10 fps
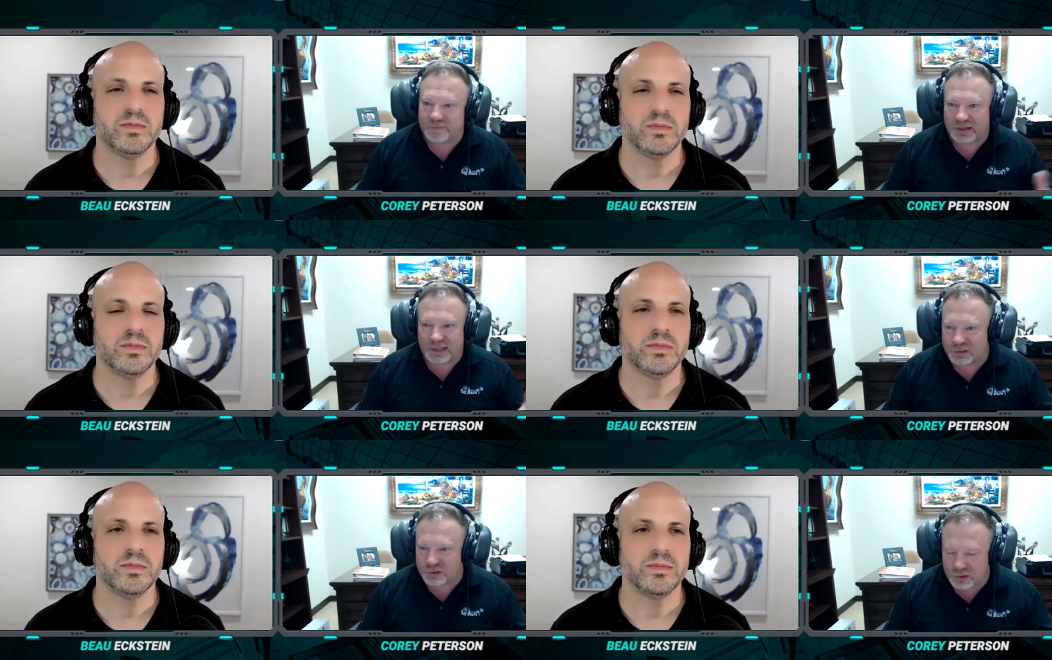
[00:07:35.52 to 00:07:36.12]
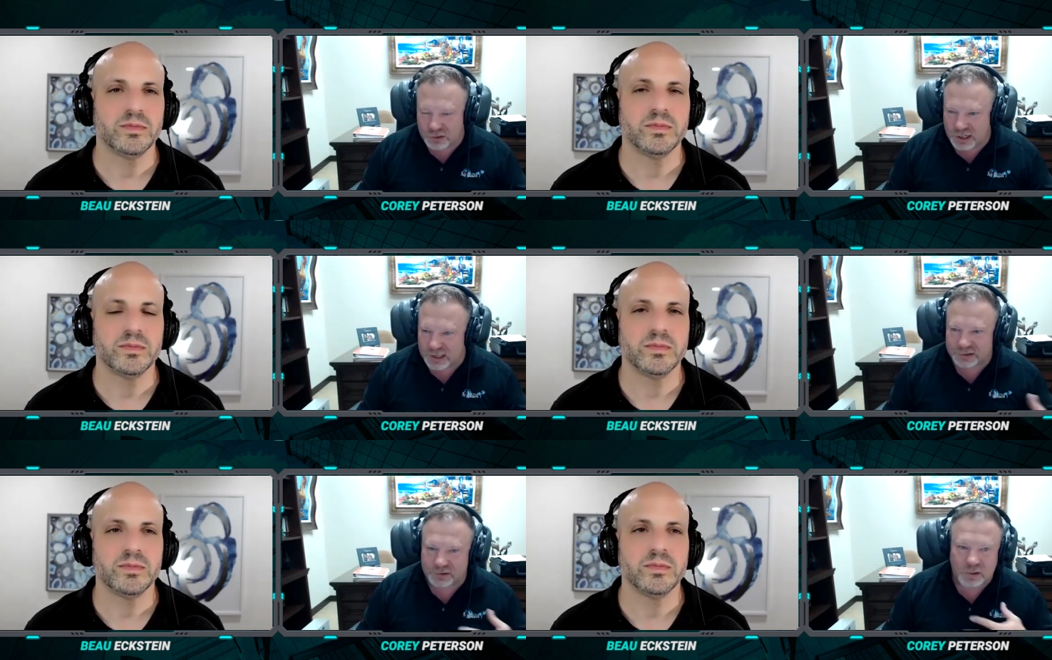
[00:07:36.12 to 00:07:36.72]
Speaker 1: if they like to shoot
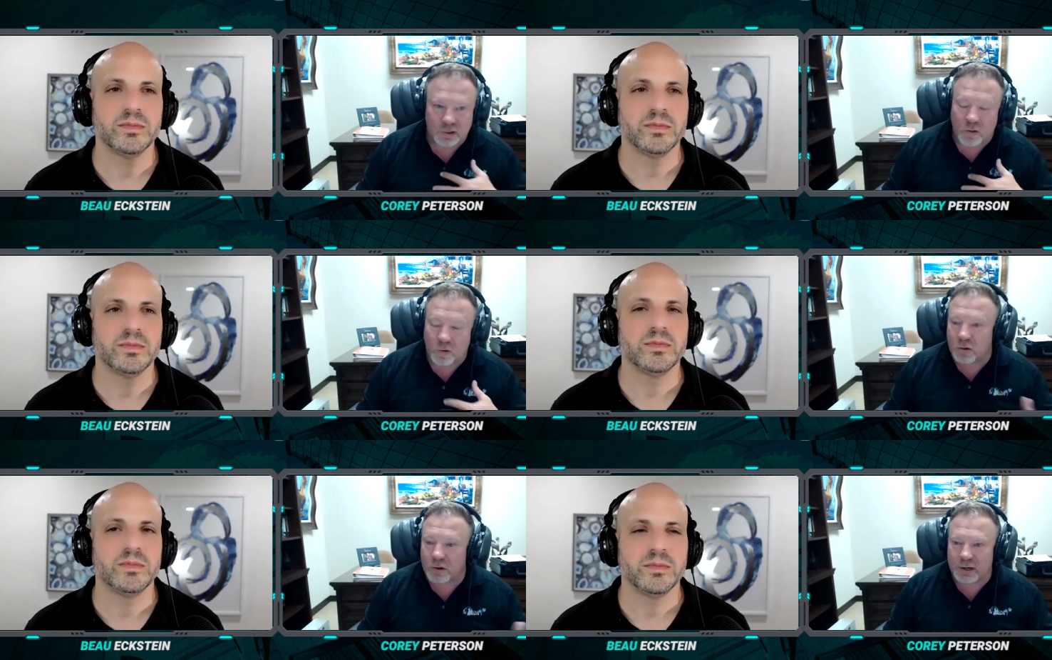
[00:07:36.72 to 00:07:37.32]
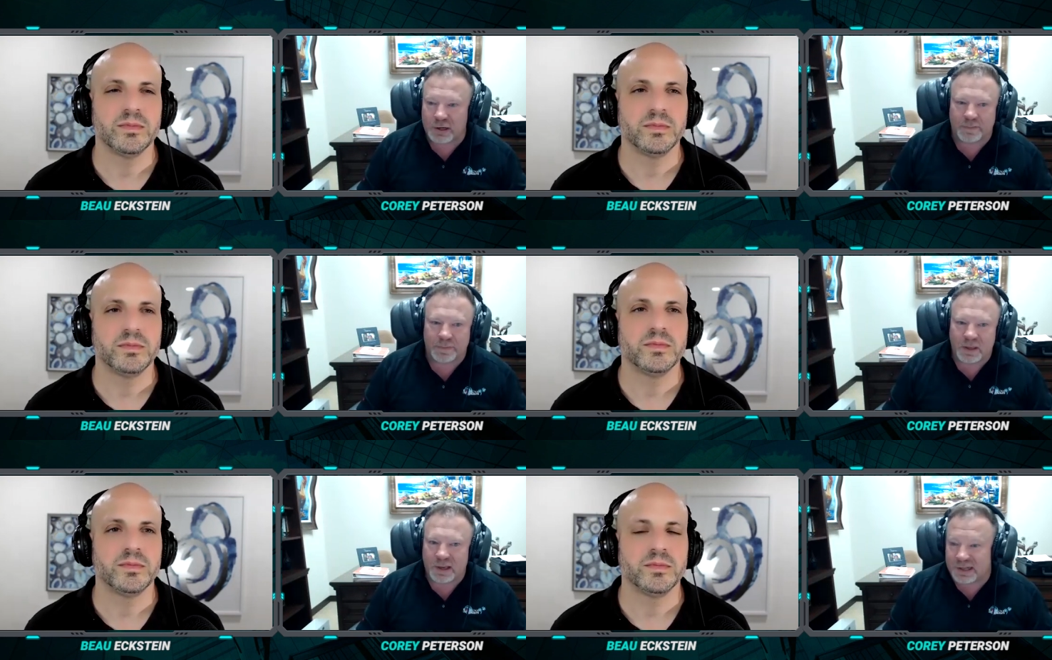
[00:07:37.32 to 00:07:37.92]
guns or you know
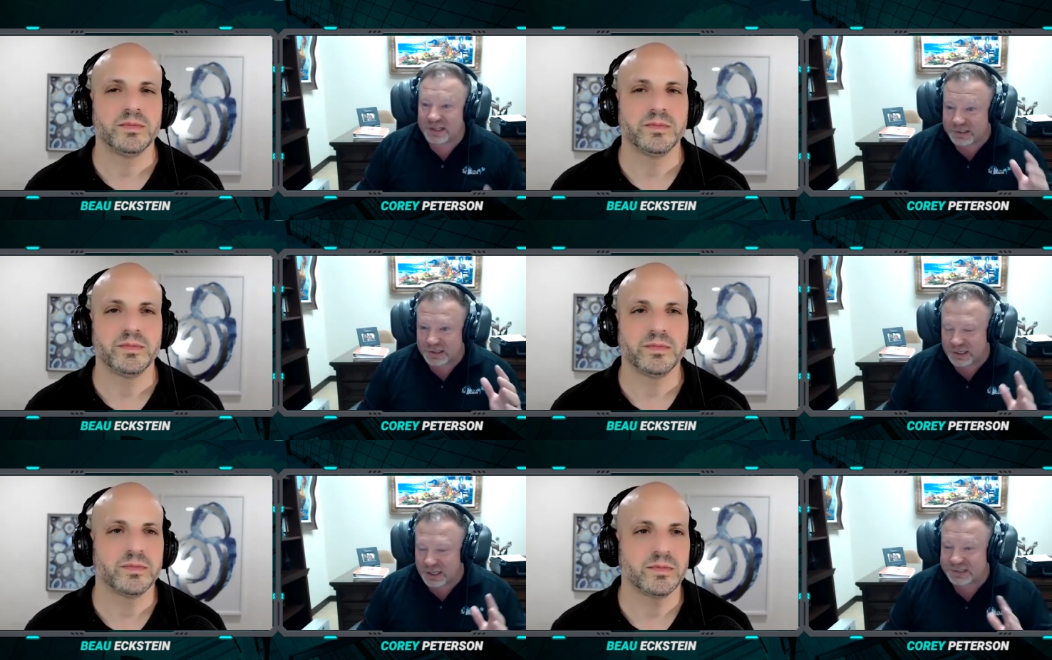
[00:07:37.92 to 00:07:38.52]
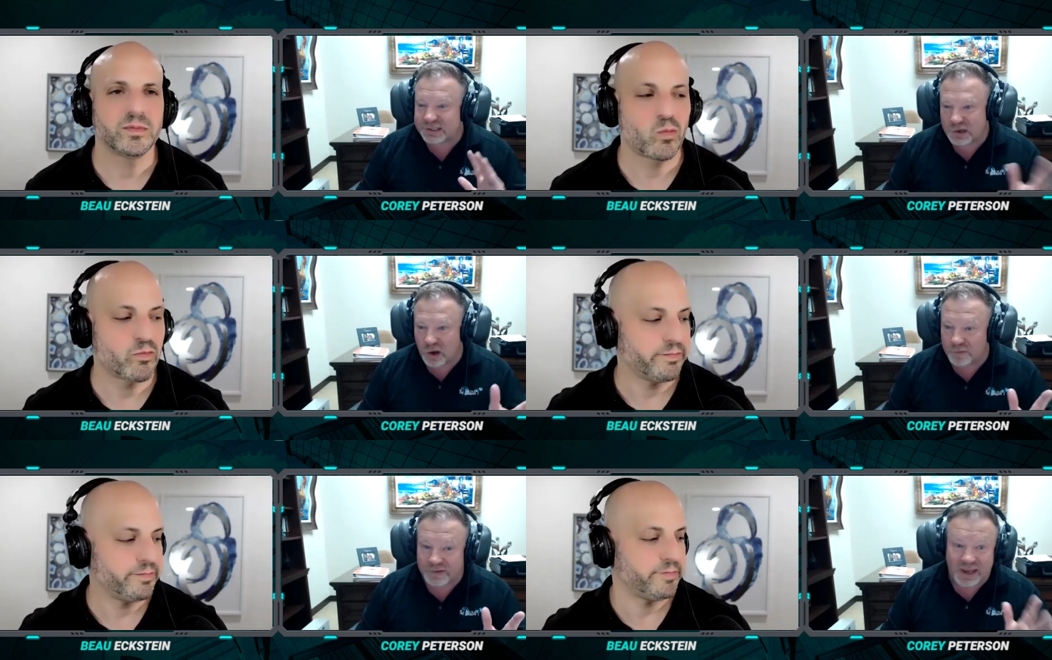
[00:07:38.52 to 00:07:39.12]
unless unless it's
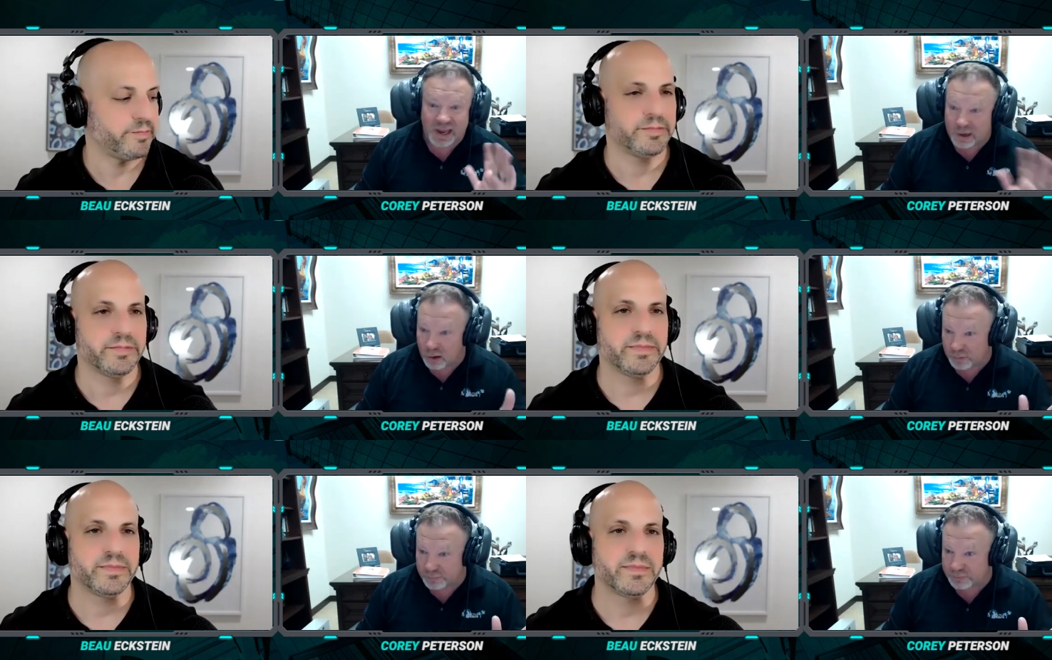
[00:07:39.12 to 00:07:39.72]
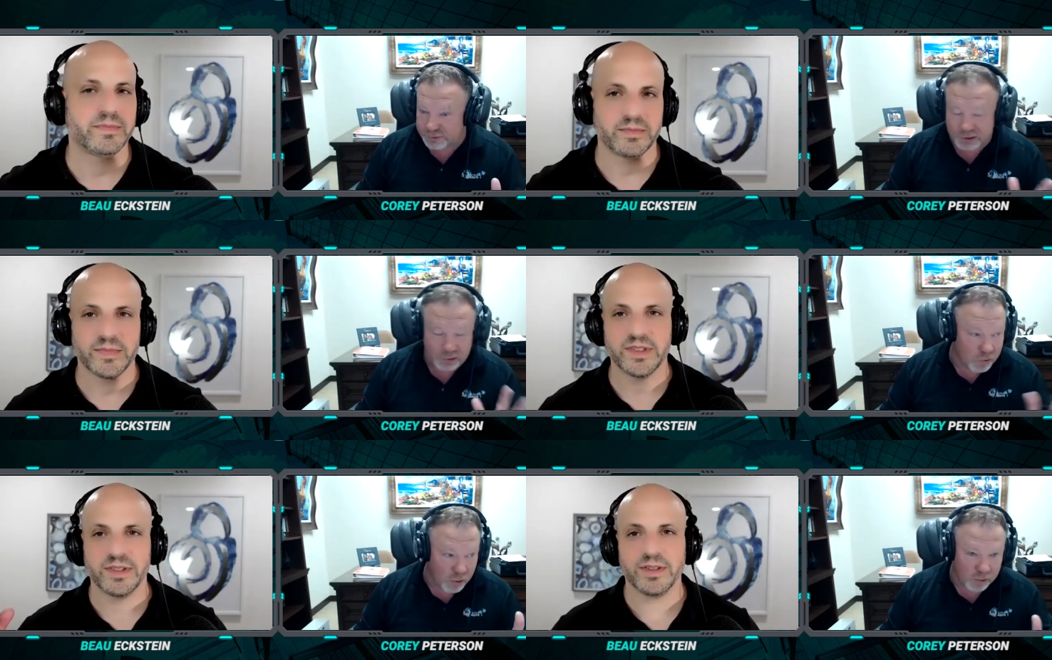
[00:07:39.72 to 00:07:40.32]
golf i hate golf so i
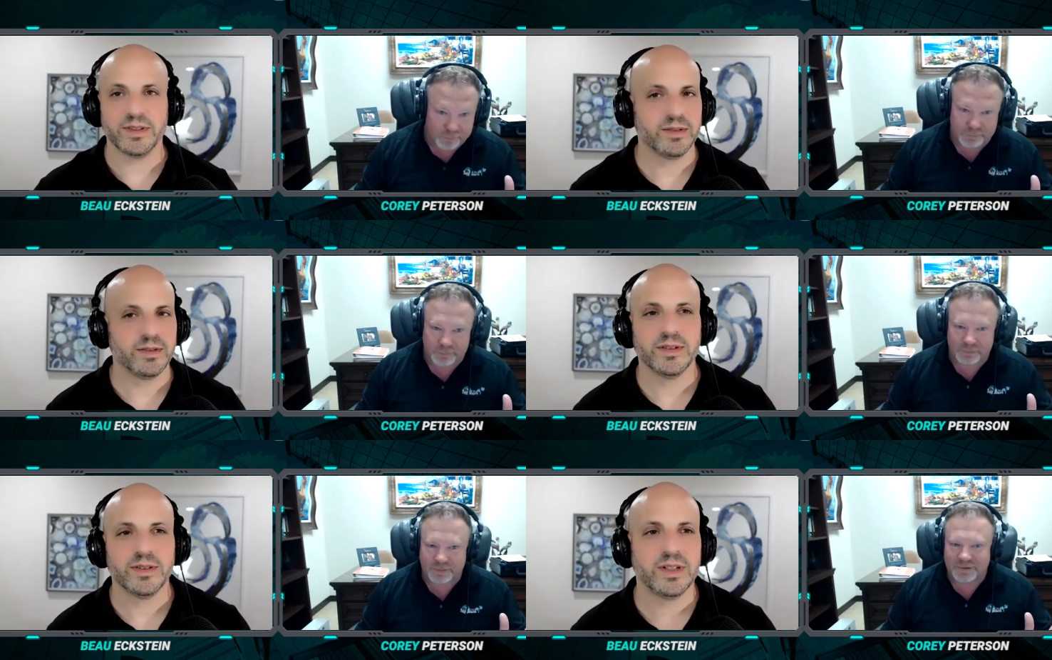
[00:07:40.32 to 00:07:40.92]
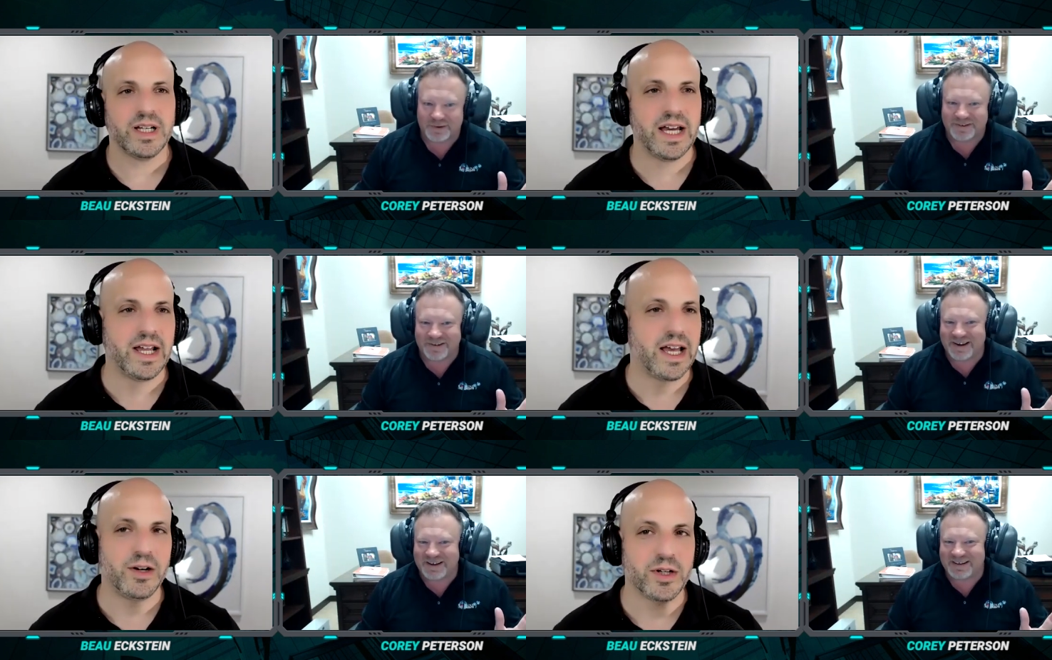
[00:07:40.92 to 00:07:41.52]
don't golf
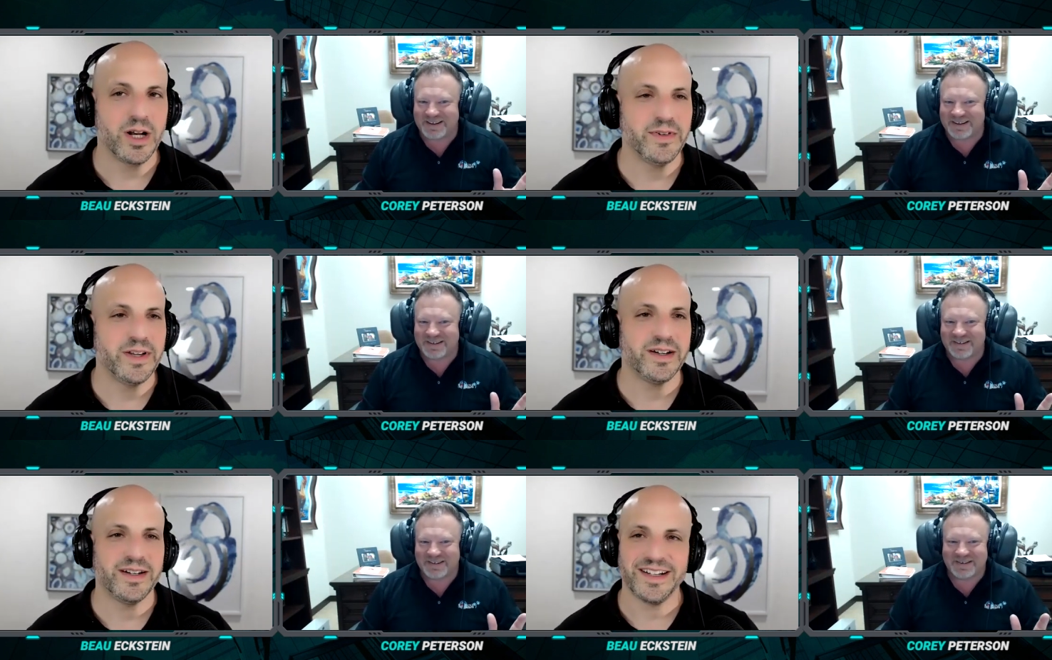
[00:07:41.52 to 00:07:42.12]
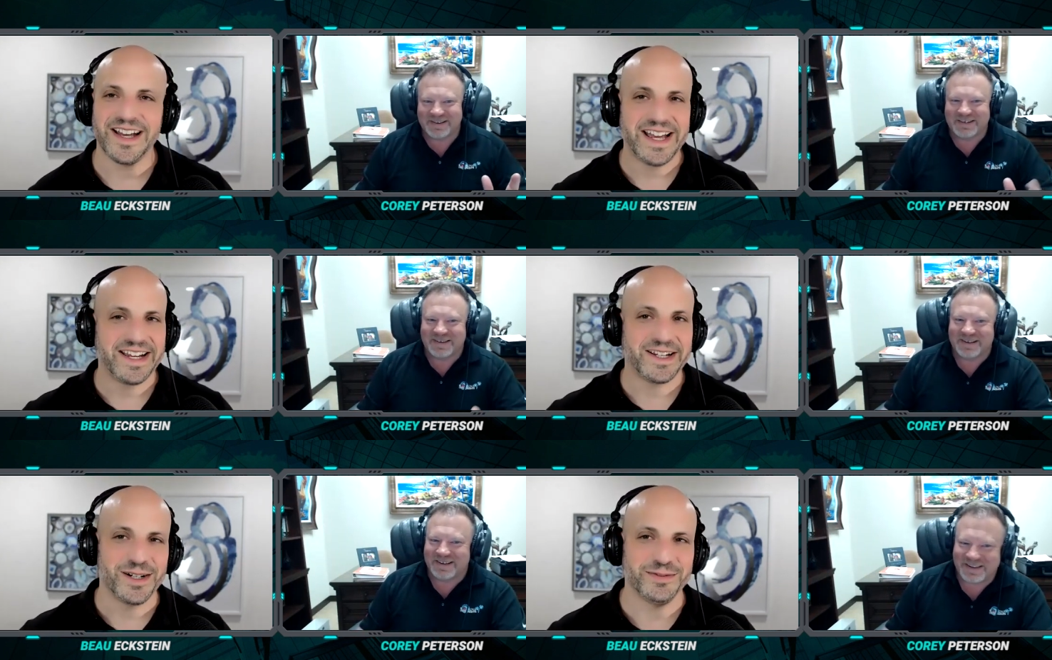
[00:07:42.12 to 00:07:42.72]
i, I don't
Speaker 2: golf either i hate
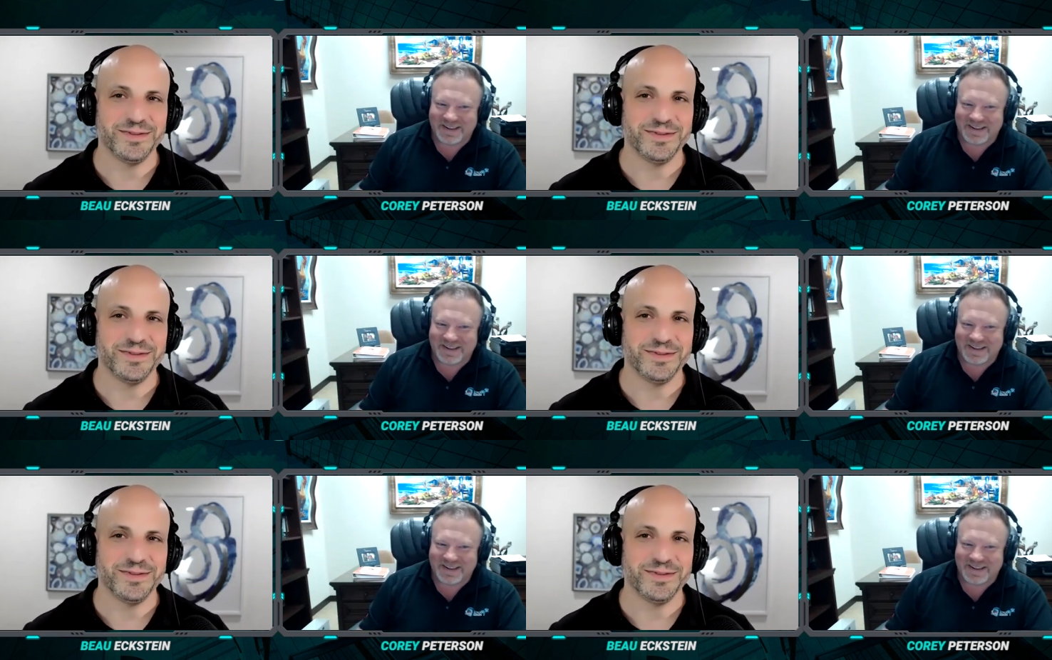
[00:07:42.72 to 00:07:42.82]
golf